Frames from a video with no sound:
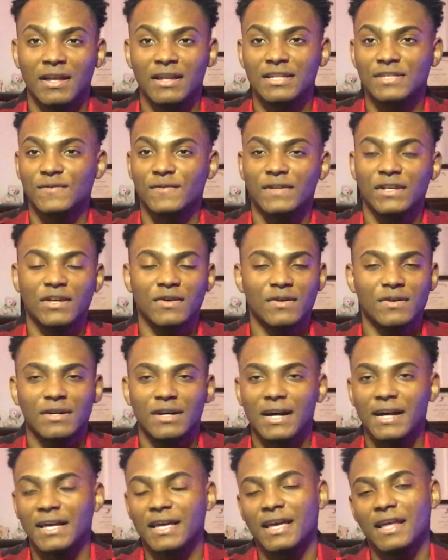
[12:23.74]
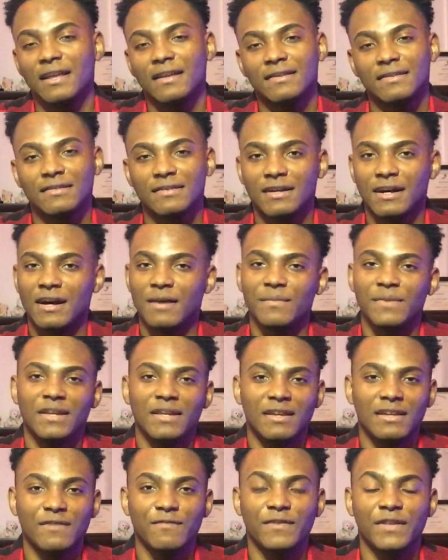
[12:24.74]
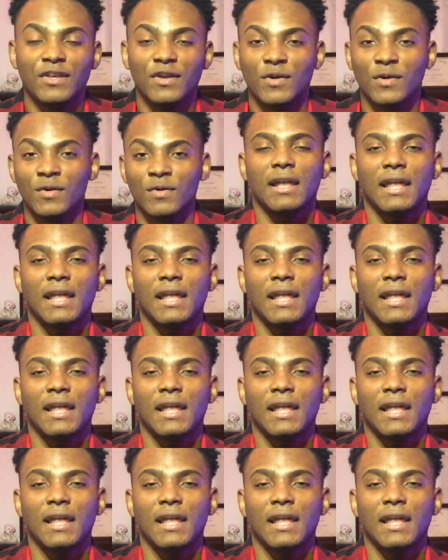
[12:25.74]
video, again, comment in the video.